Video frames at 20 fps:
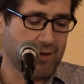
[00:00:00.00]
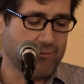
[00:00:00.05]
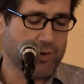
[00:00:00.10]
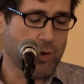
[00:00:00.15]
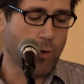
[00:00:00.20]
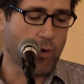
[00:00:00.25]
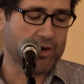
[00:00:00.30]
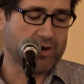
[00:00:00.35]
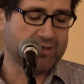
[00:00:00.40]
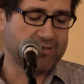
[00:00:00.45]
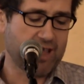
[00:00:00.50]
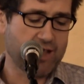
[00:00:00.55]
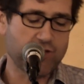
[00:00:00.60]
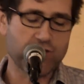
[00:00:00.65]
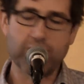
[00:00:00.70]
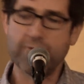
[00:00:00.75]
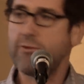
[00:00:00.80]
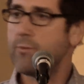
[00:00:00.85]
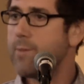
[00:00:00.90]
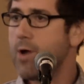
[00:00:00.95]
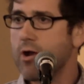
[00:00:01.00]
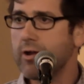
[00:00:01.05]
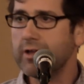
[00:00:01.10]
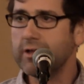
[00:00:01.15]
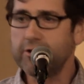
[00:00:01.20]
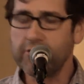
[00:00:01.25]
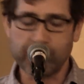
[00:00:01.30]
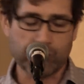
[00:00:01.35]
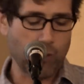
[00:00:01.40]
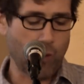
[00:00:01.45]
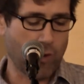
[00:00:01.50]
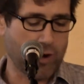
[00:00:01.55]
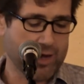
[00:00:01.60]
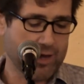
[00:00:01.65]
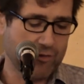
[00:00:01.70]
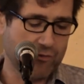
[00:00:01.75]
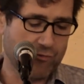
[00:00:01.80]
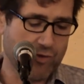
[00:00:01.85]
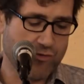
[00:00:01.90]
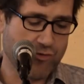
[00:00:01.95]
of the Organization of American
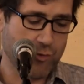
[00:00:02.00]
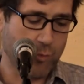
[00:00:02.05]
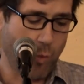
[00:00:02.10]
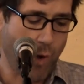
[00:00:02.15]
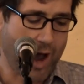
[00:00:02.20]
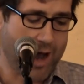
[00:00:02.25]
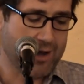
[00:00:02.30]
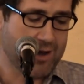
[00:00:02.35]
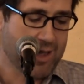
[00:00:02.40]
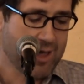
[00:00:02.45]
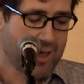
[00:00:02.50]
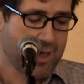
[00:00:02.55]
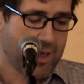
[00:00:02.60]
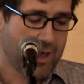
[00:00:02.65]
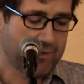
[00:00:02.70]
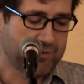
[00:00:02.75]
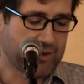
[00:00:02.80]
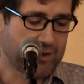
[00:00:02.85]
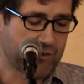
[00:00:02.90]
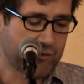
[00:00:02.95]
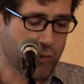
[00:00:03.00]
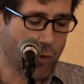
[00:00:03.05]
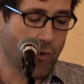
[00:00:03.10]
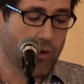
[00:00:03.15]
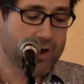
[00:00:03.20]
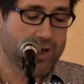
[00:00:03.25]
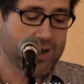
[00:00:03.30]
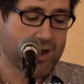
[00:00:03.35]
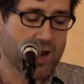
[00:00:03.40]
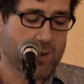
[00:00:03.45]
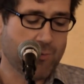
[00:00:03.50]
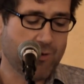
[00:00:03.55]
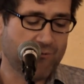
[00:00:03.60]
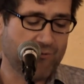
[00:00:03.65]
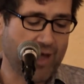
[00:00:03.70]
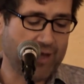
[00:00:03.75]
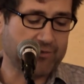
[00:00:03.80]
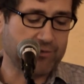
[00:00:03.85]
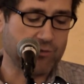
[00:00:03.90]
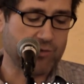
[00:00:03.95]
Historians, Richard White, is an historian and a
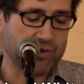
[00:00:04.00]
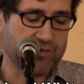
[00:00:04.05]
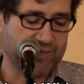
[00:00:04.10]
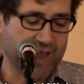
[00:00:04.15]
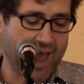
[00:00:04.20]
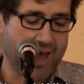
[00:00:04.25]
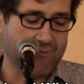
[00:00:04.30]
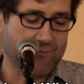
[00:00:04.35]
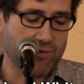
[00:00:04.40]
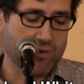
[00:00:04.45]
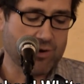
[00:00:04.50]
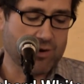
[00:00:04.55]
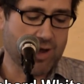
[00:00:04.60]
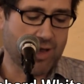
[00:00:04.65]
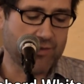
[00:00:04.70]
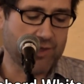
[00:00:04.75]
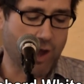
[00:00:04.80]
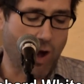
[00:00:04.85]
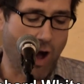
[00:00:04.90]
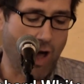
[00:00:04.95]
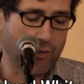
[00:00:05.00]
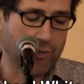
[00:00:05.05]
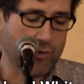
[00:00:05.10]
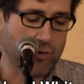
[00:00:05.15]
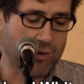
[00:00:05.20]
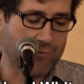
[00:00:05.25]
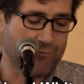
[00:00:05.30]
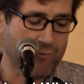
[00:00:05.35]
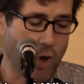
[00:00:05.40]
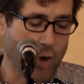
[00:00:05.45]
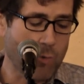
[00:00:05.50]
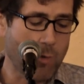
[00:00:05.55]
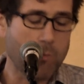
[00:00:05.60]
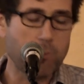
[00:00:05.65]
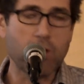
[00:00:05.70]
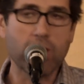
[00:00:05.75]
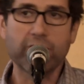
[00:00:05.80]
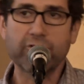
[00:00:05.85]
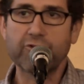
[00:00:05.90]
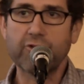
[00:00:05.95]
professor at Stanford and the author of notable
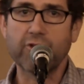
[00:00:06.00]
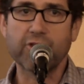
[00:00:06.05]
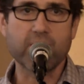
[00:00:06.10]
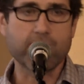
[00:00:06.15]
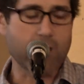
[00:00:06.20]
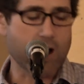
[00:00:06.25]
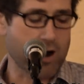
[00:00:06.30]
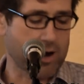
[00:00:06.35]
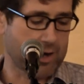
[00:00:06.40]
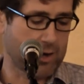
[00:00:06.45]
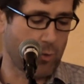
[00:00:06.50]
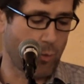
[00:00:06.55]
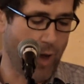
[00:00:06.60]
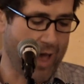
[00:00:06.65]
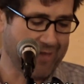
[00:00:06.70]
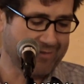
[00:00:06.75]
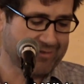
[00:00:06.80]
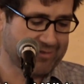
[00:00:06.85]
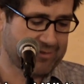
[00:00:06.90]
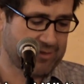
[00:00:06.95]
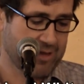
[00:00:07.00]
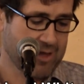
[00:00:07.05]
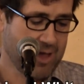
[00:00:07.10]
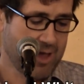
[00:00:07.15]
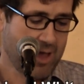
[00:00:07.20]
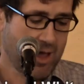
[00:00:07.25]
books on the American West,